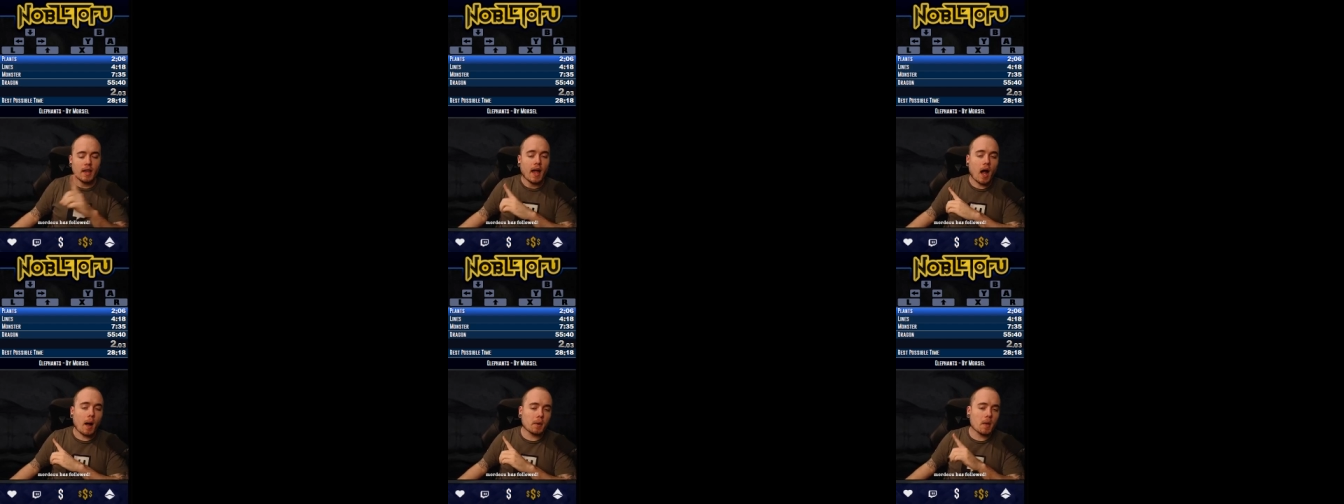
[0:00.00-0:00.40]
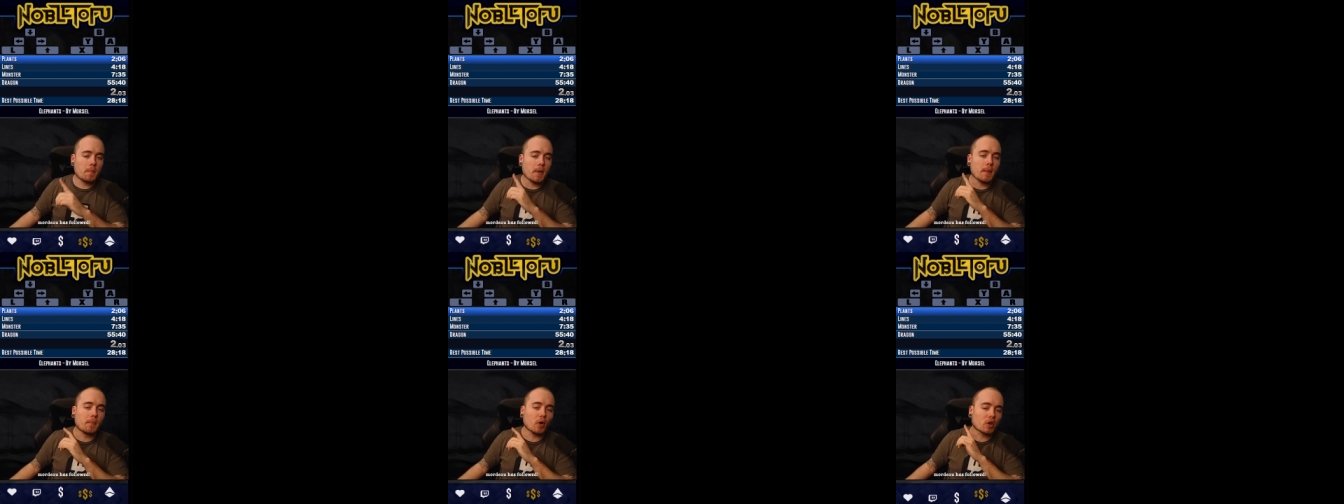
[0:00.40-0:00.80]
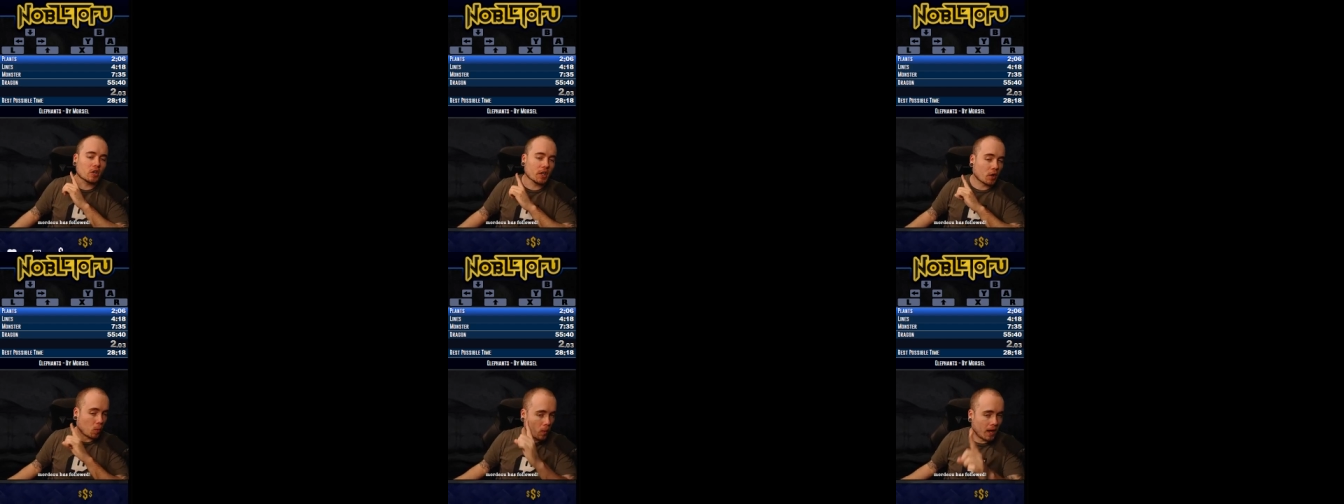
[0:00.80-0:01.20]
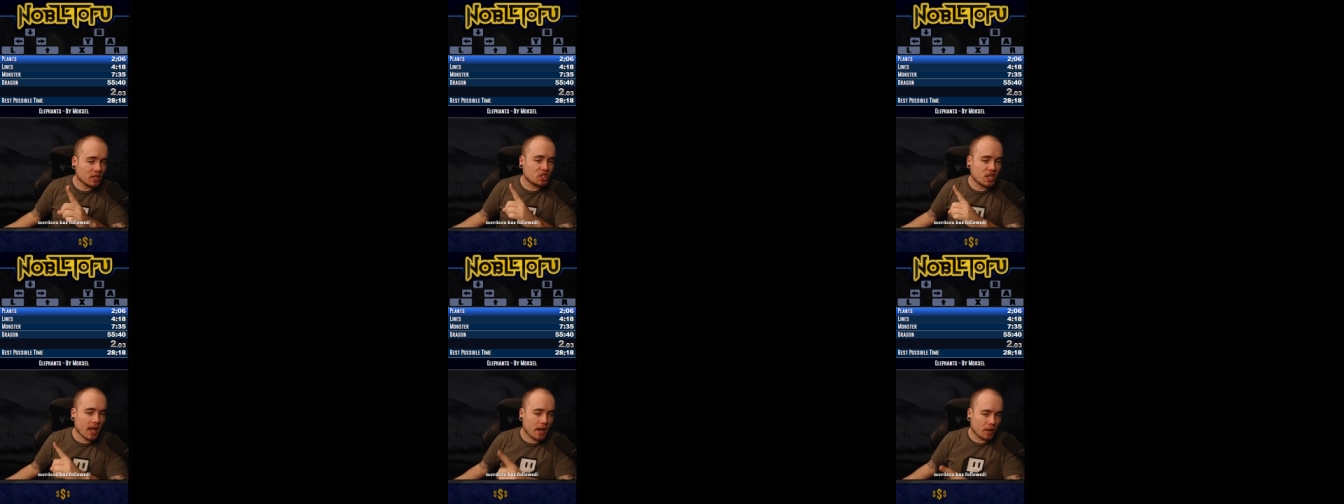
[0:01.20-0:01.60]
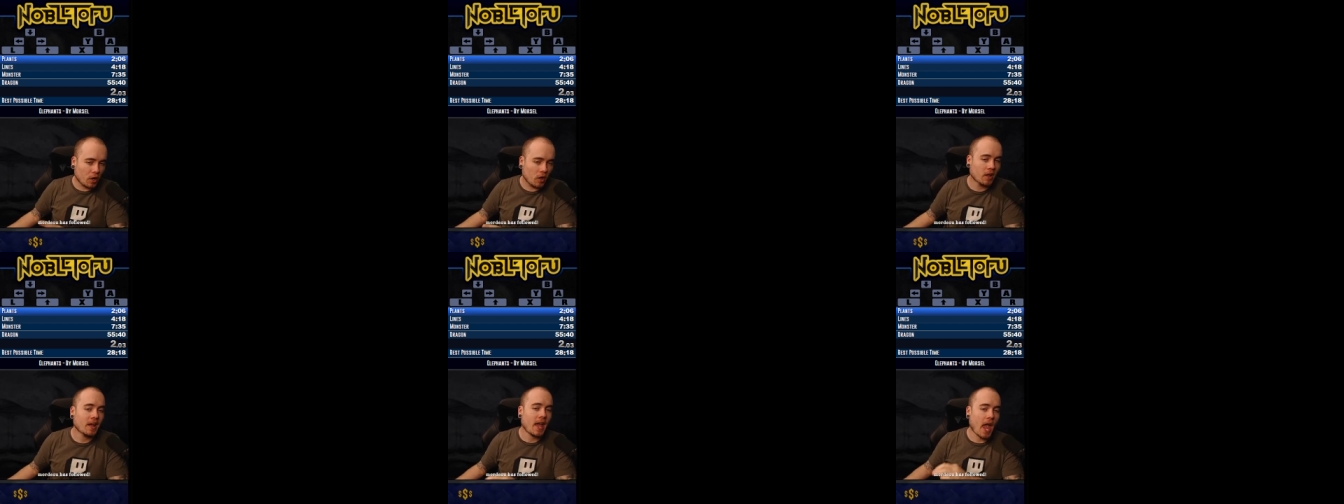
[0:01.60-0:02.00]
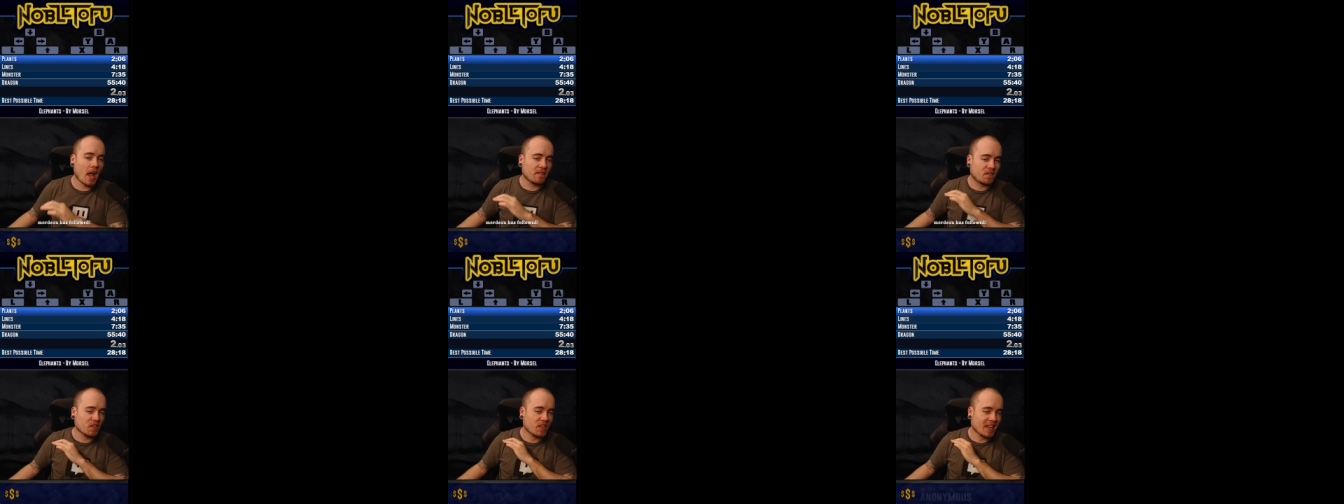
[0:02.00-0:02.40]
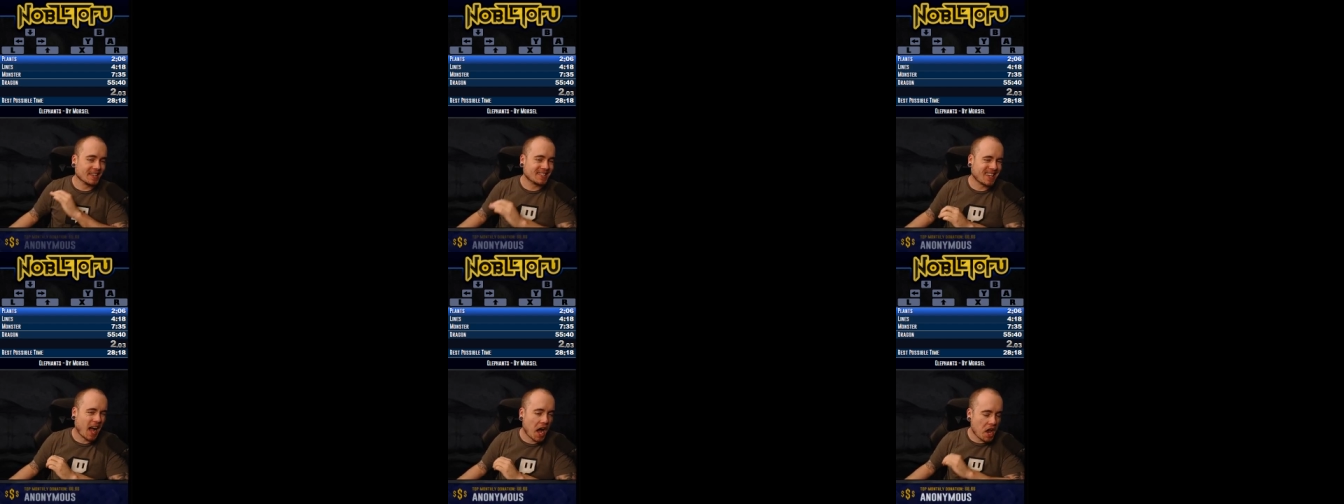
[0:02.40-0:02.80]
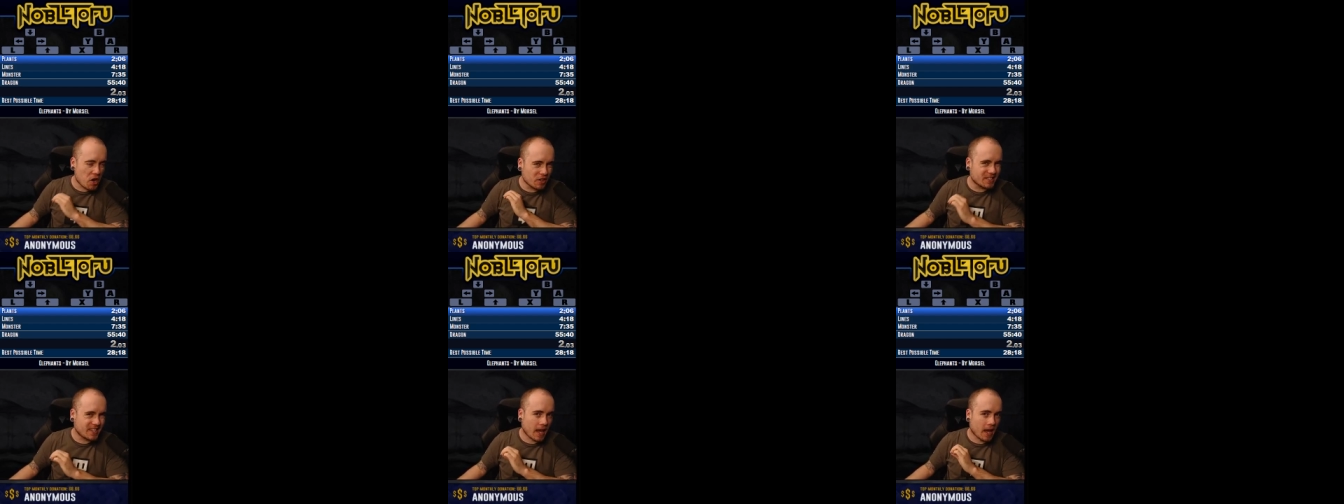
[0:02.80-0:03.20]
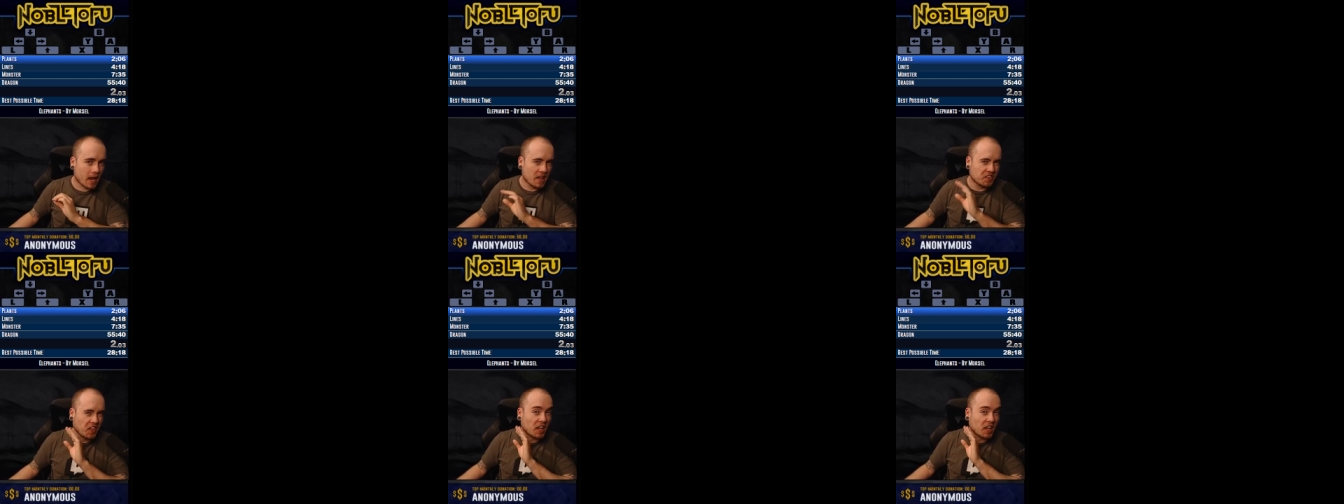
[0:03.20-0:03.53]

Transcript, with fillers: How many people click one channel and for the entire day,